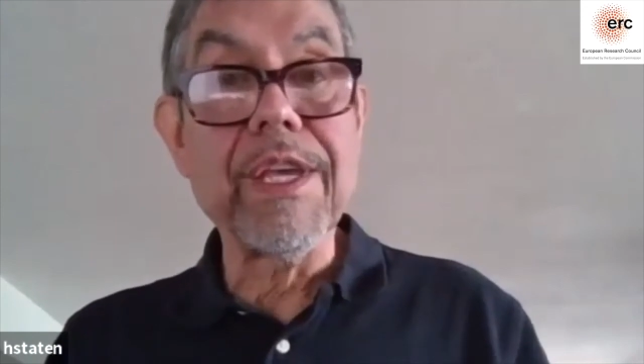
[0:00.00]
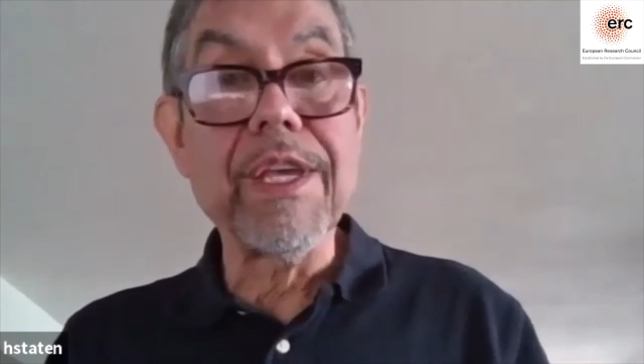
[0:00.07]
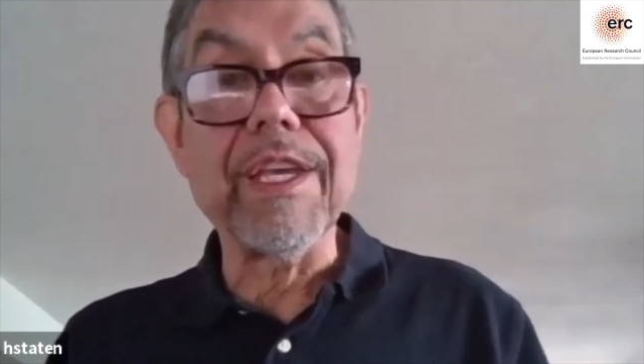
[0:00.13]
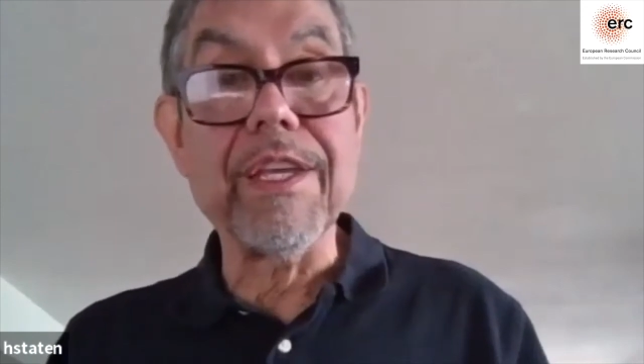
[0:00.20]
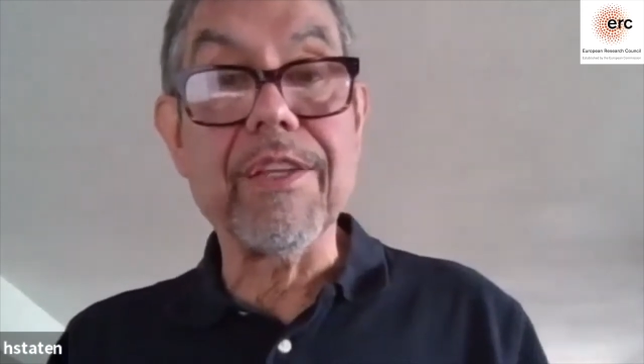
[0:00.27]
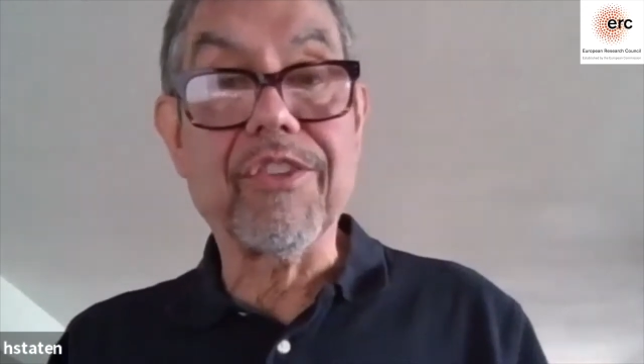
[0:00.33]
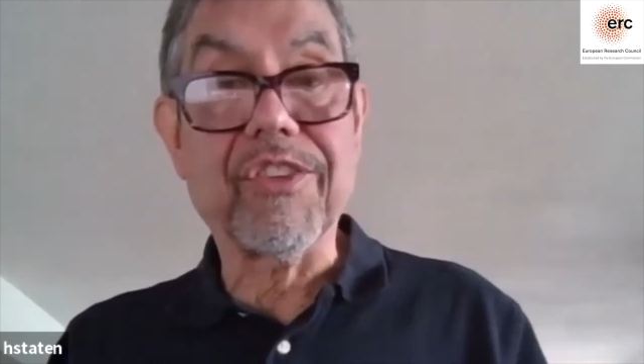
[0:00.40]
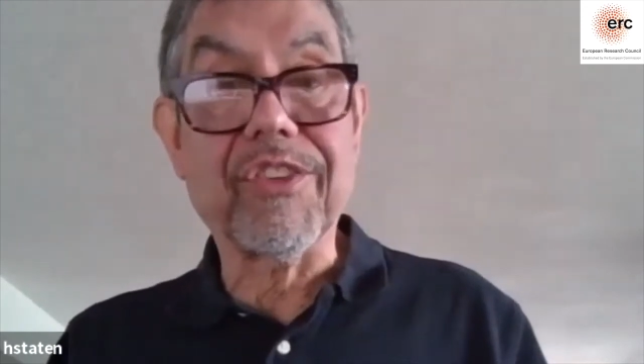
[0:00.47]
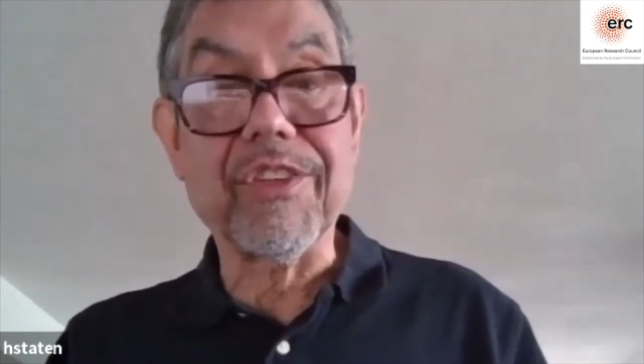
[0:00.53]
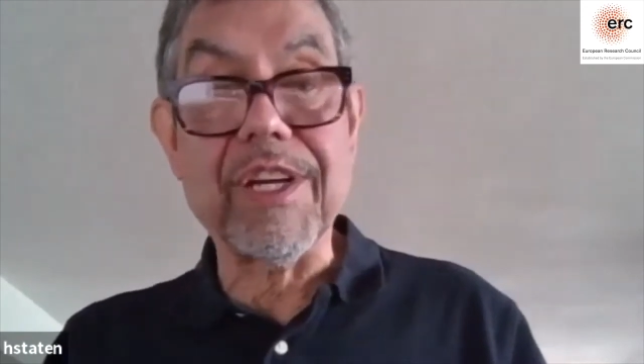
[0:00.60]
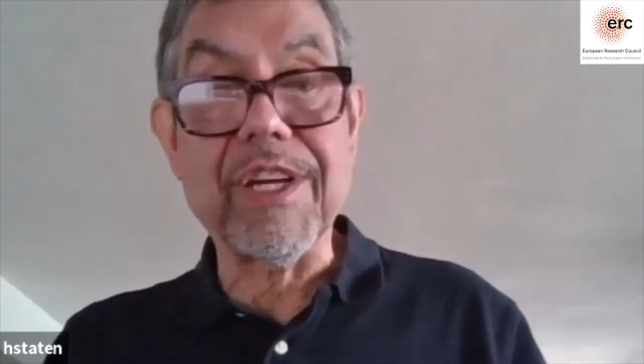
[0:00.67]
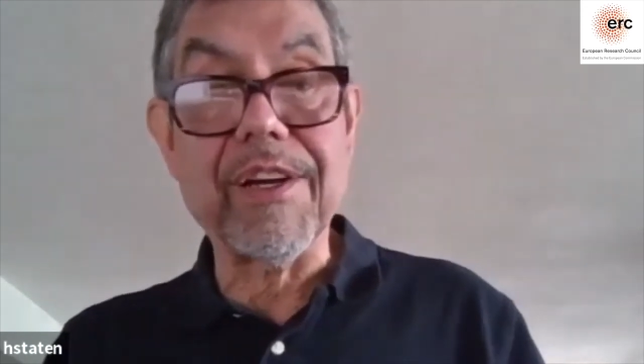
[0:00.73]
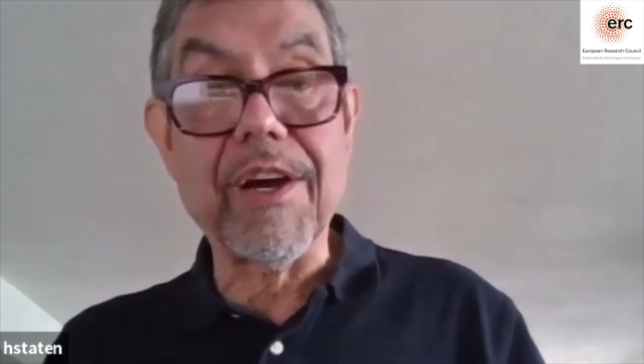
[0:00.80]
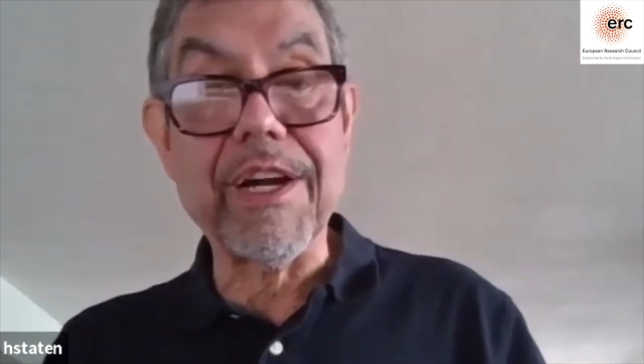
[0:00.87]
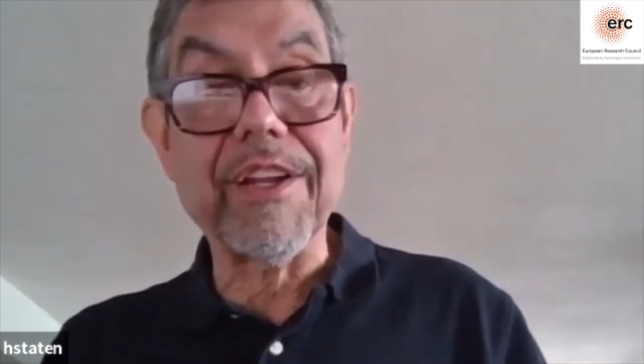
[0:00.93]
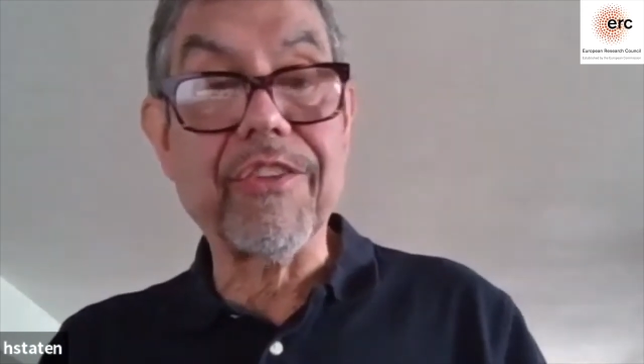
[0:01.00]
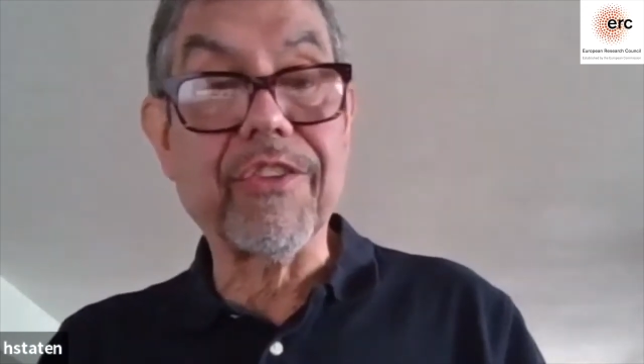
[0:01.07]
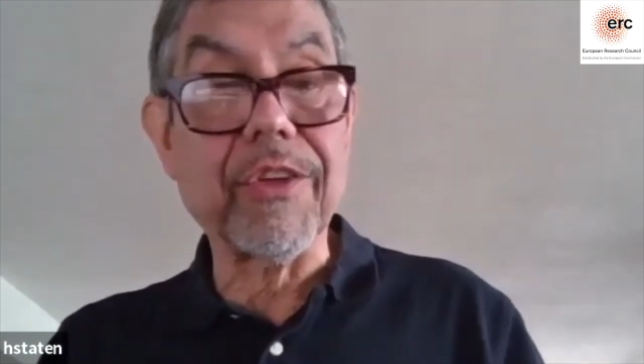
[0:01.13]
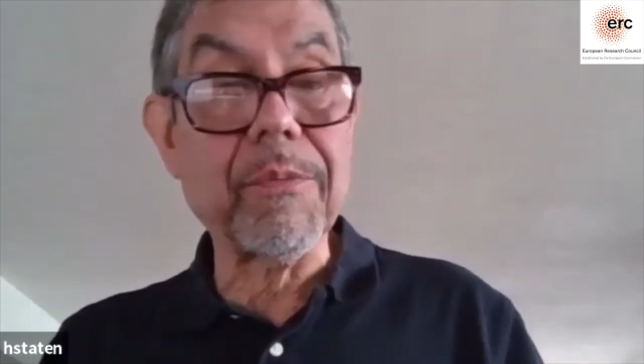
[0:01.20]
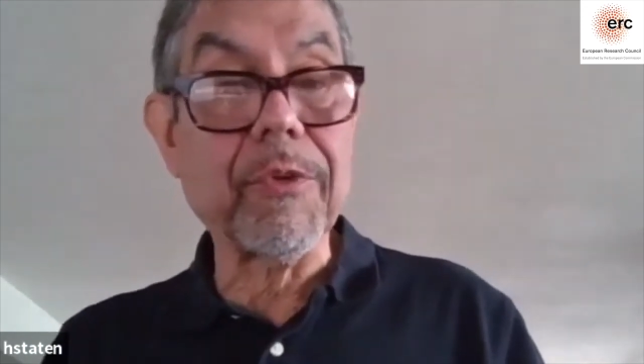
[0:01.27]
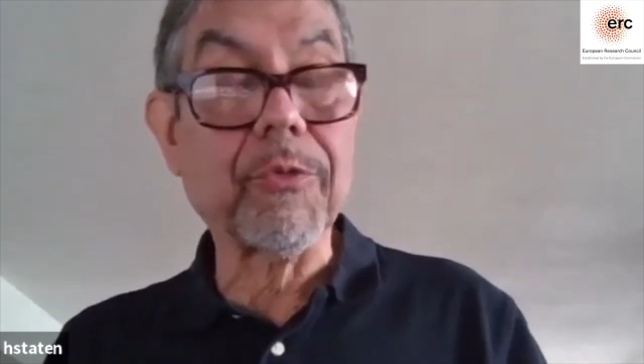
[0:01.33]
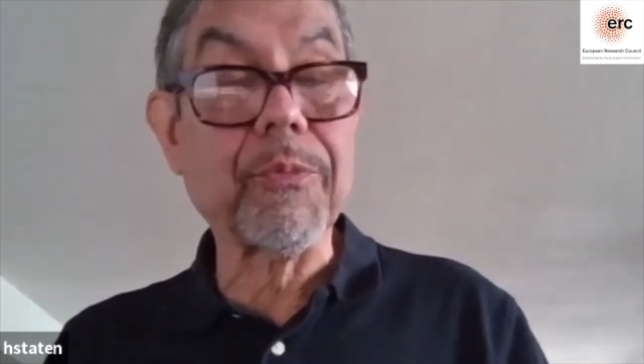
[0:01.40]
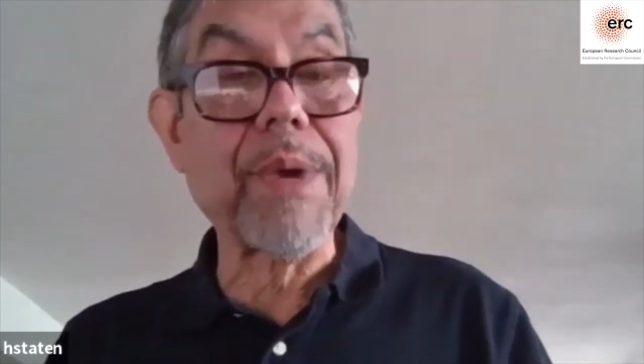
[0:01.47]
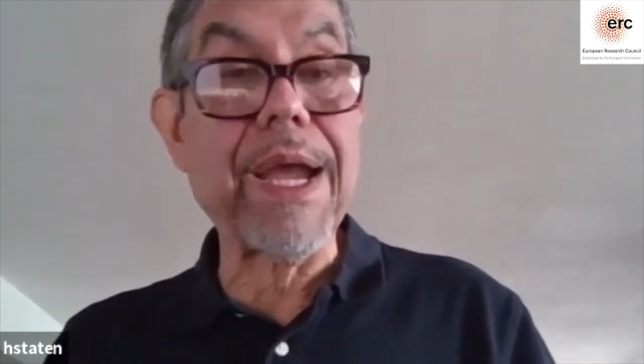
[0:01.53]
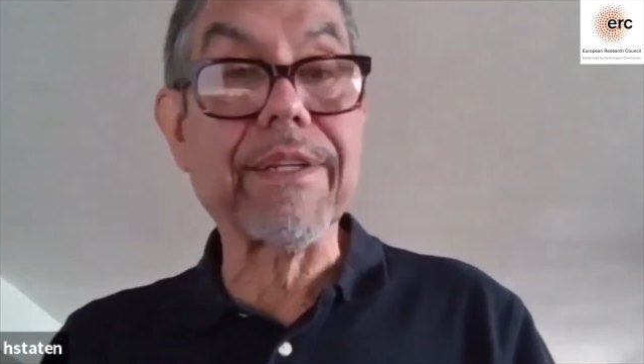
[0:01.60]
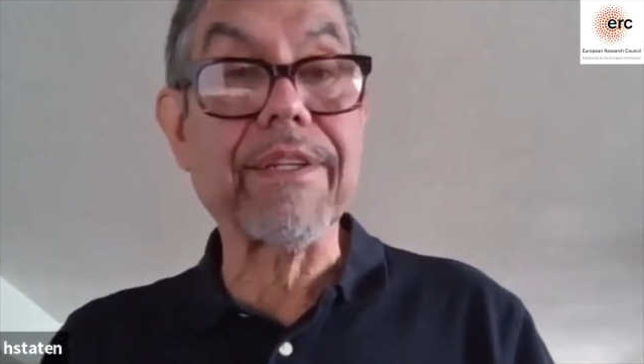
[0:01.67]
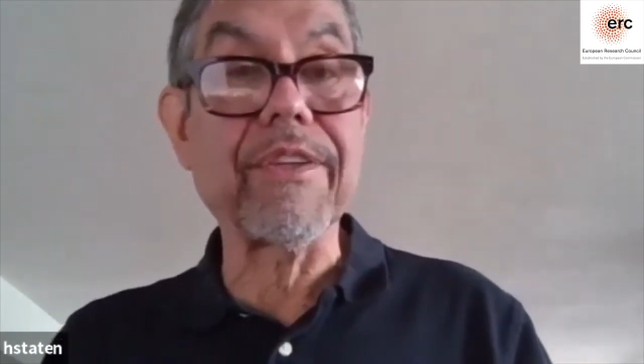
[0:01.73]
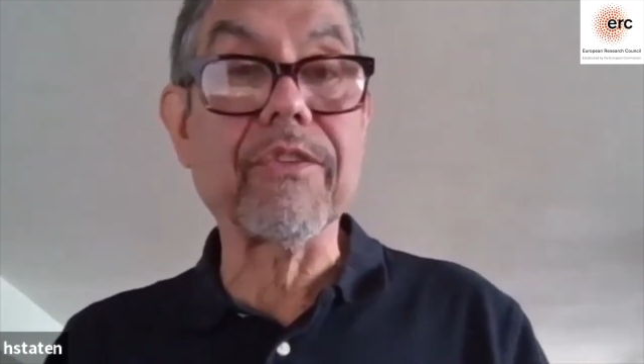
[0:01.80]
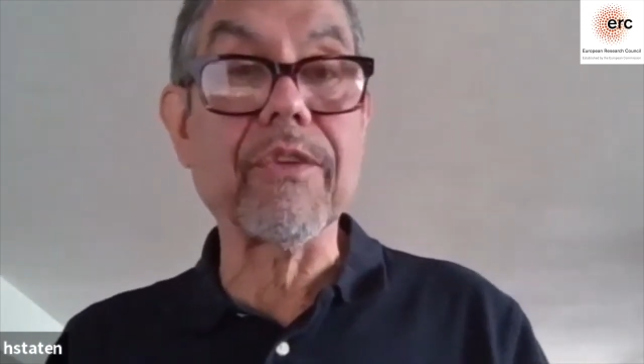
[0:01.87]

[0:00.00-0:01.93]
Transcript: each artisan must practice